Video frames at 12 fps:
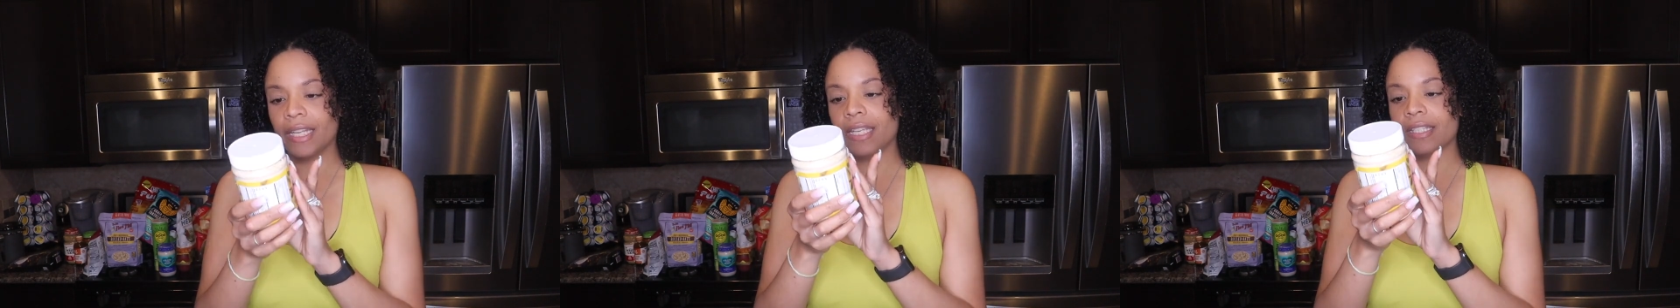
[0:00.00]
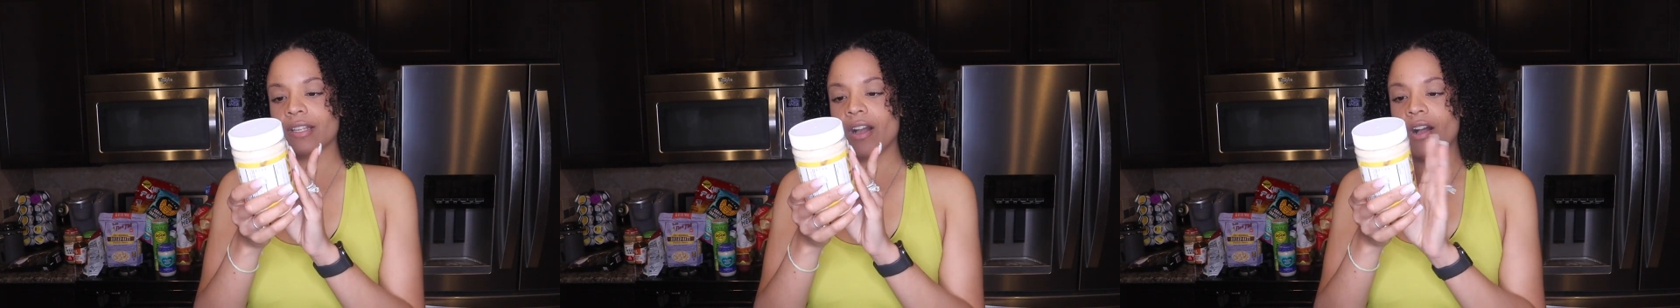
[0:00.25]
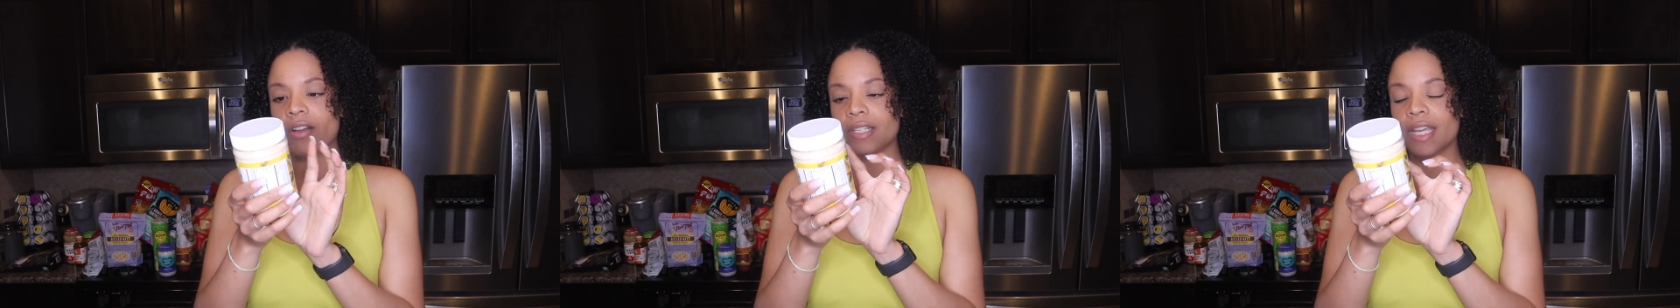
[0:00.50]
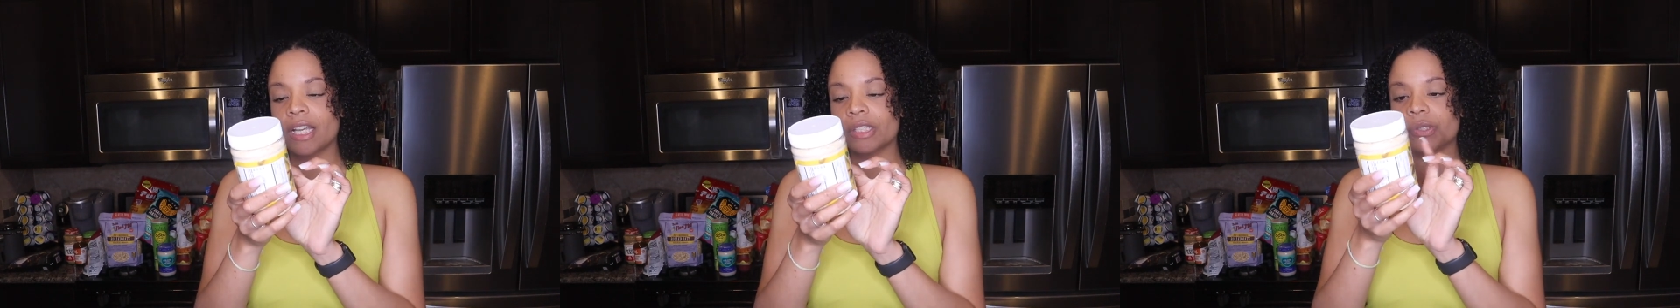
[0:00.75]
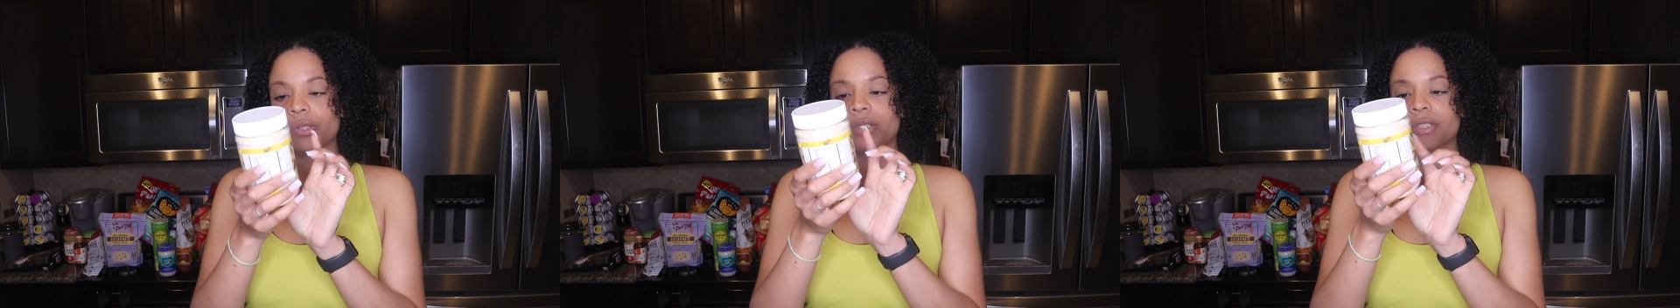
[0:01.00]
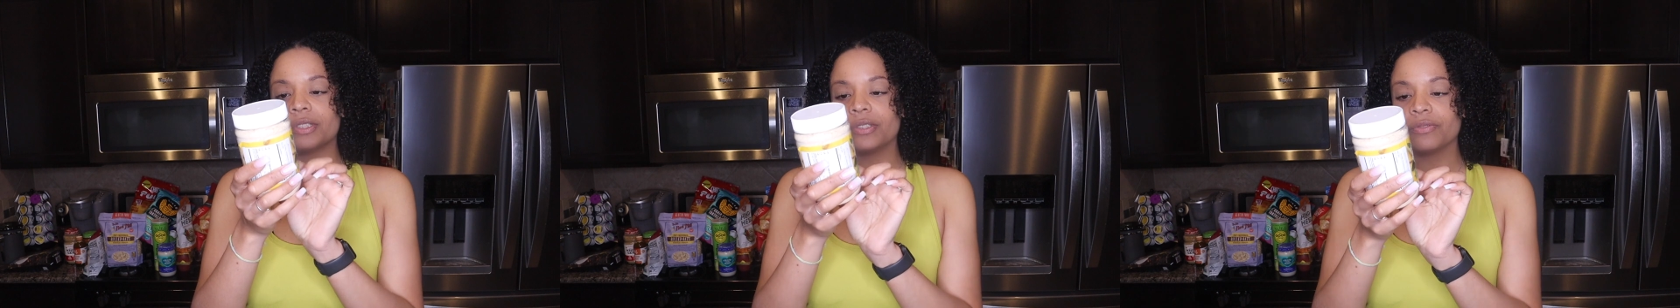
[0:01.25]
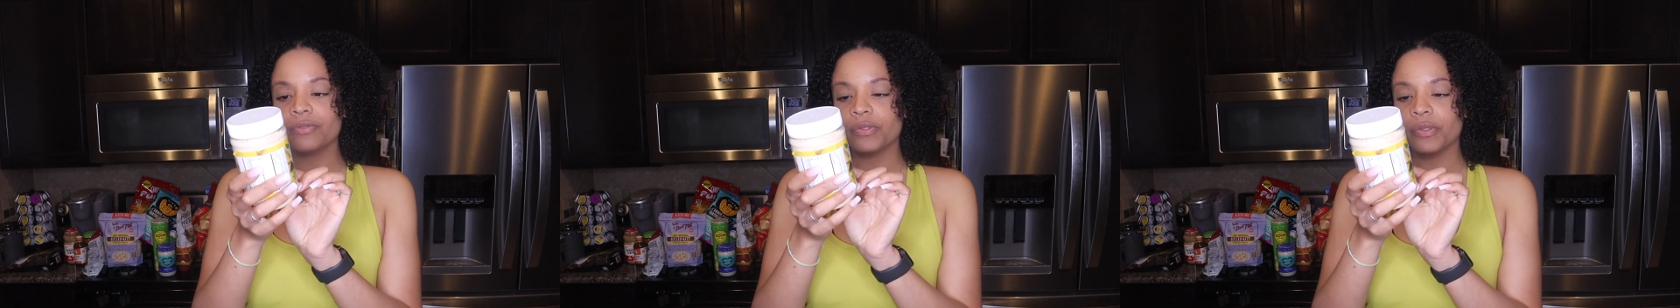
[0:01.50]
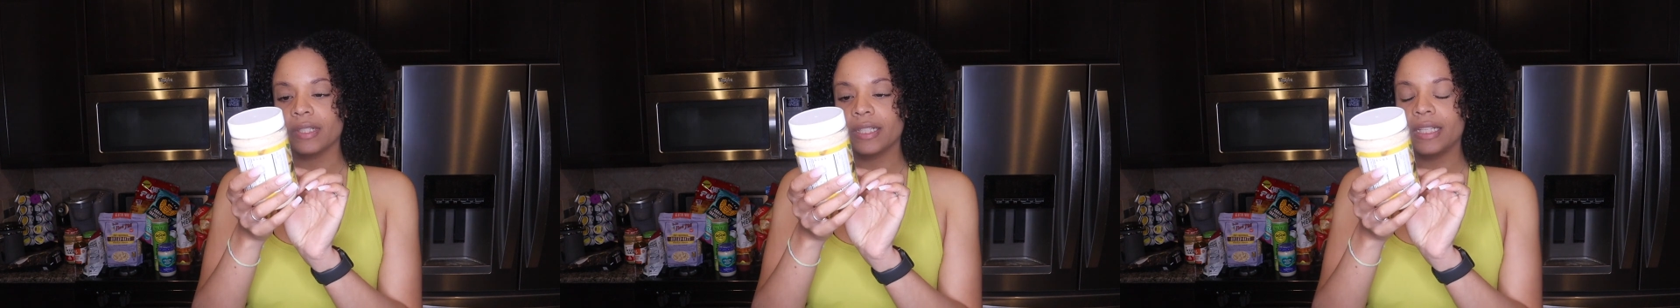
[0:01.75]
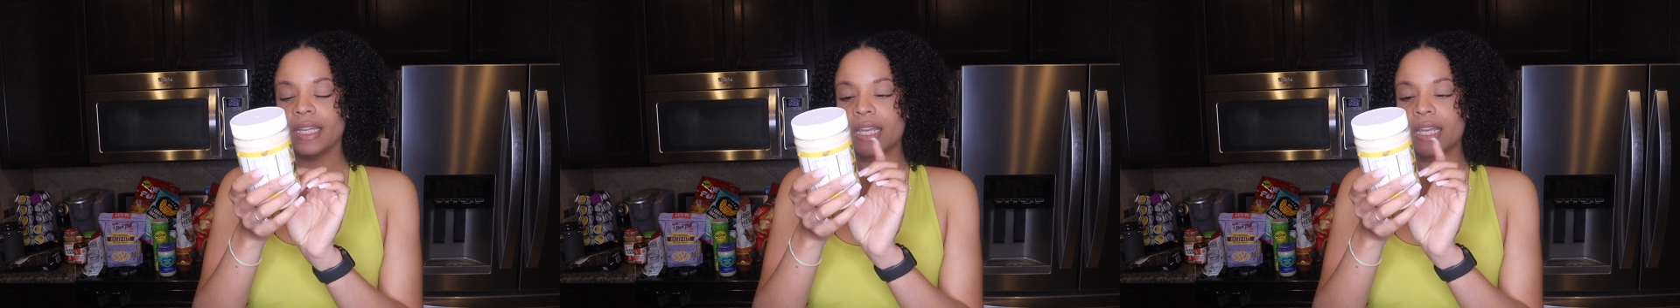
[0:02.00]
It is all natural, gluten-free,